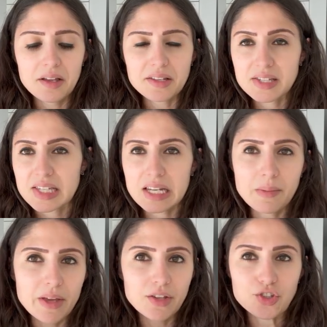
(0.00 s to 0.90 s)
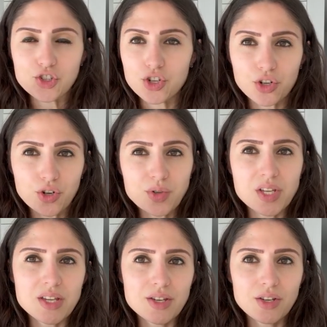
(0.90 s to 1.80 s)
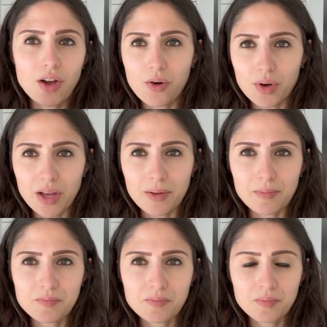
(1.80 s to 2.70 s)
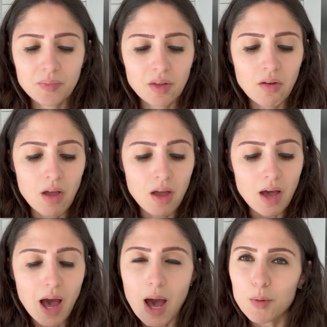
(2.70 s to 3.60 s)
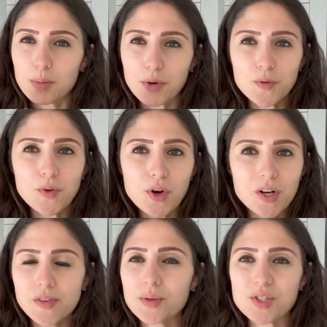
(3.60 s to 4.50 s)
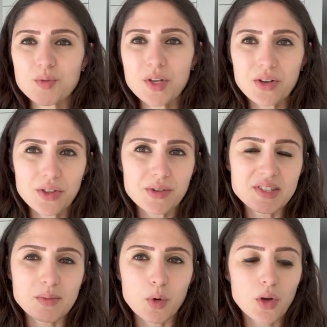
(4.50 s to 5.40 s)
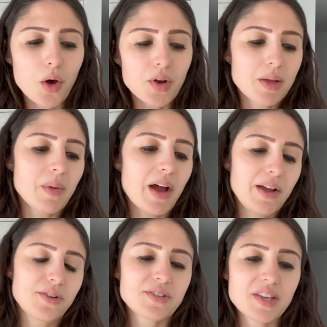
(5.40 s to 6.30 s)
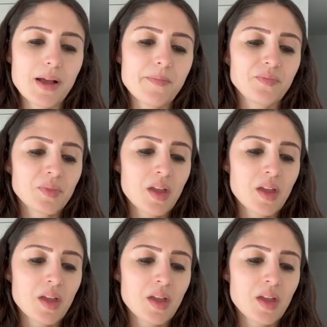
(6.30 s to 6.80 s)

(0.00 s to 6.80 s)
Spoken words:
cinnamon sugary coating. I would prefer if it was sweeter and there was like more coating, but I understand,